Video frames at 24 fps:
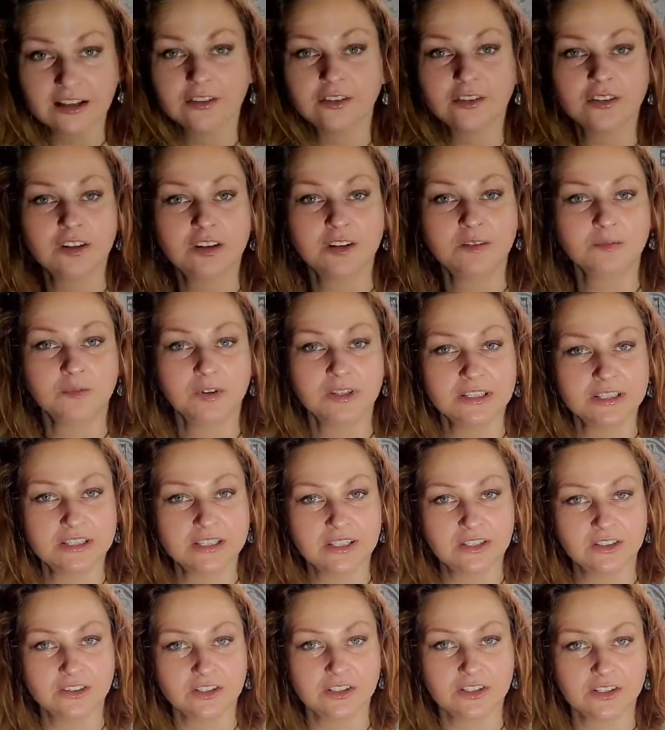only my
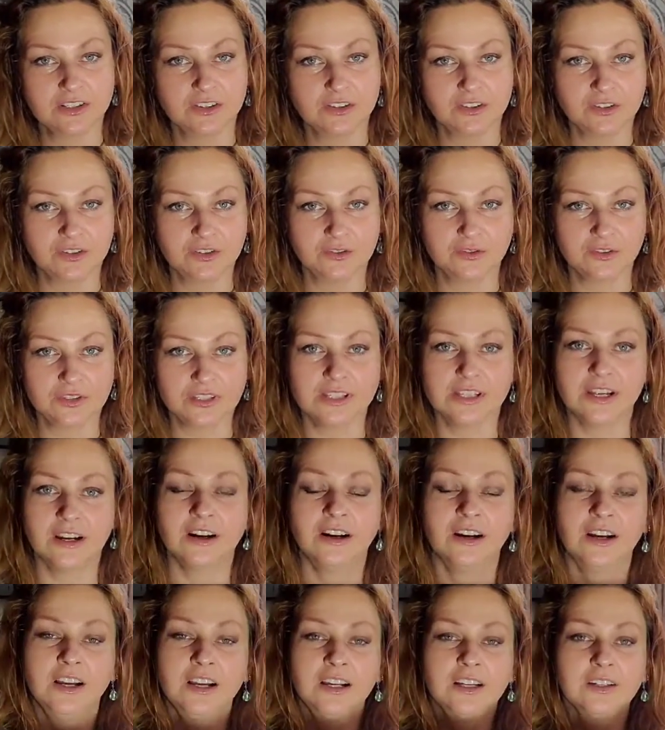students choose the
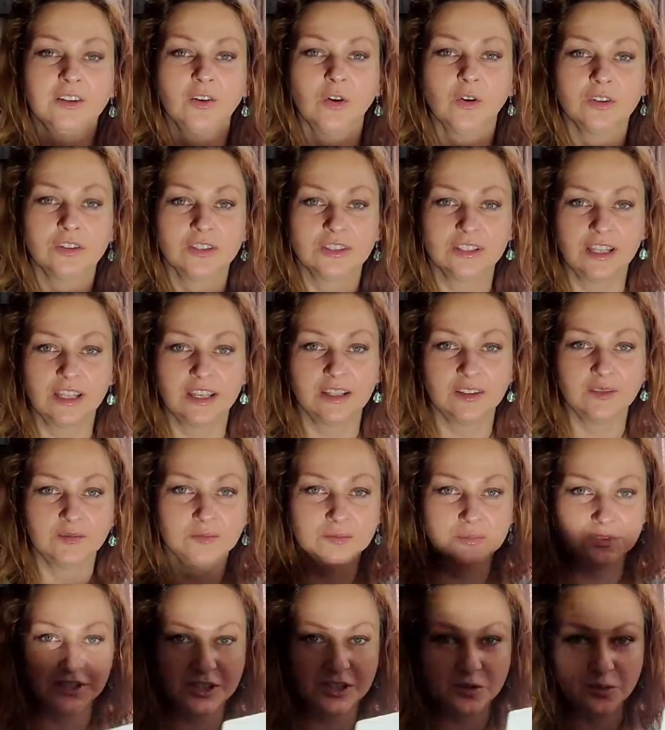Golden Gate
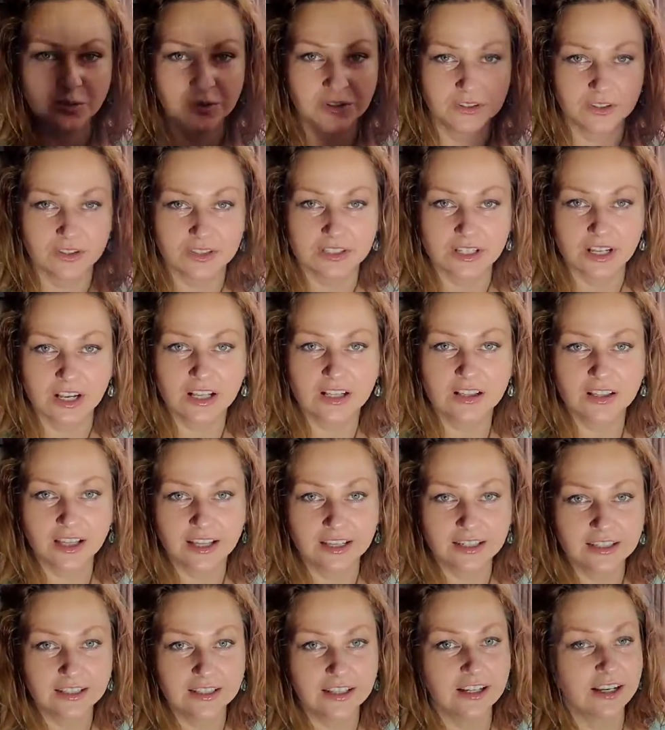Bridge because I
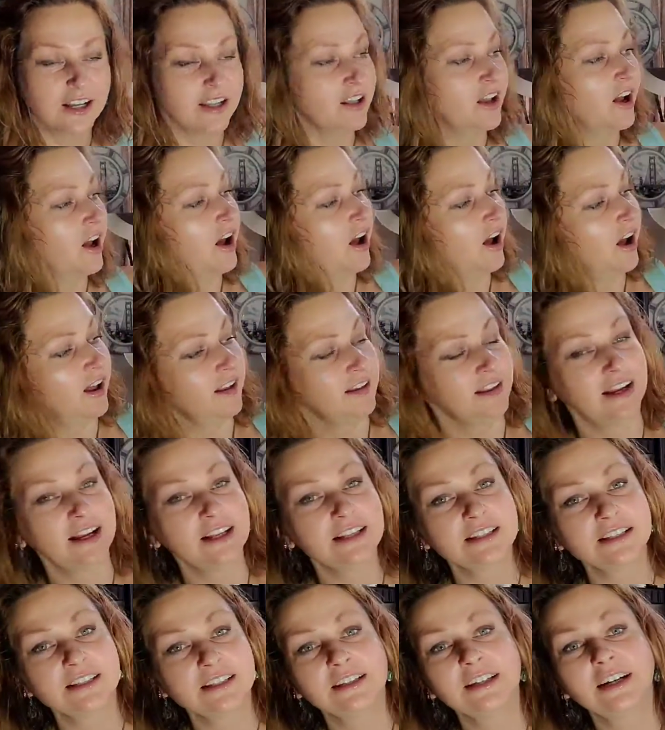like that.
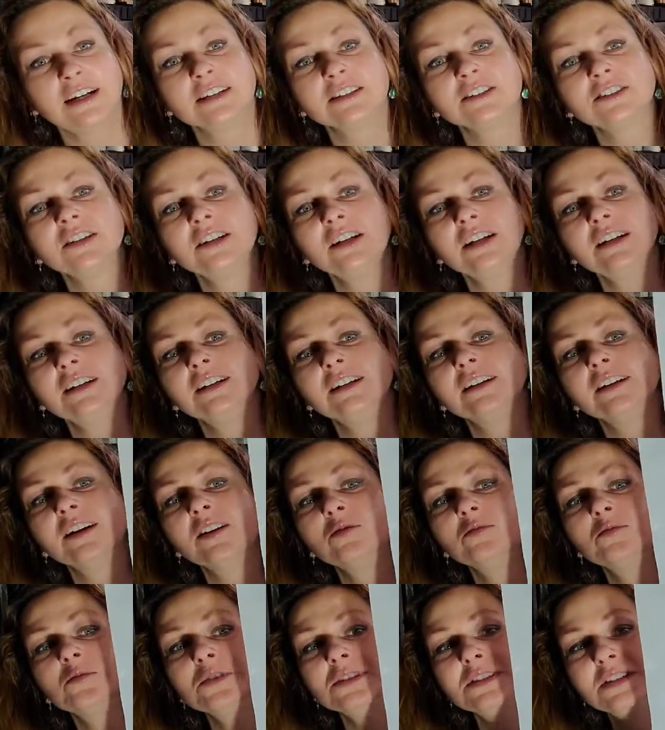That's actually the
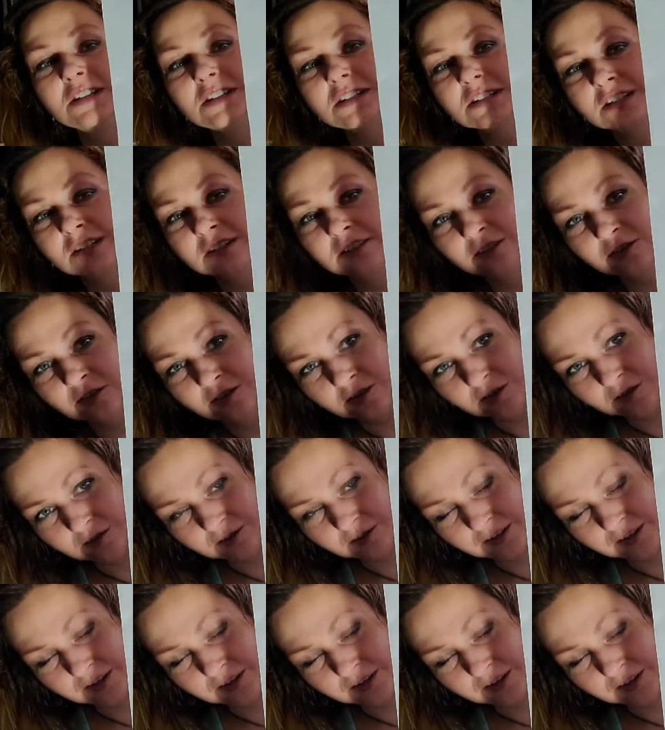composition of